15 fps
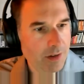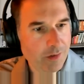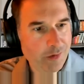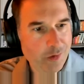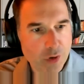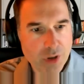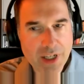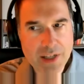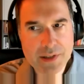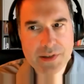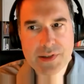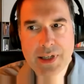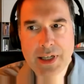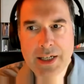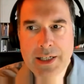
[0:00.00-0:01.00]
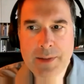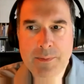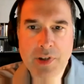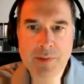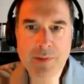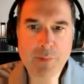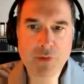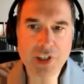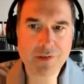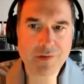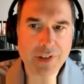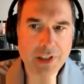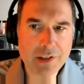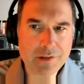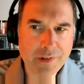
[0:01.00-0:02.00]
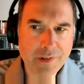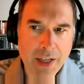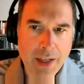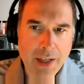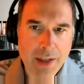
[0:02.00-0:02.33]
Forna's The Memory of Love,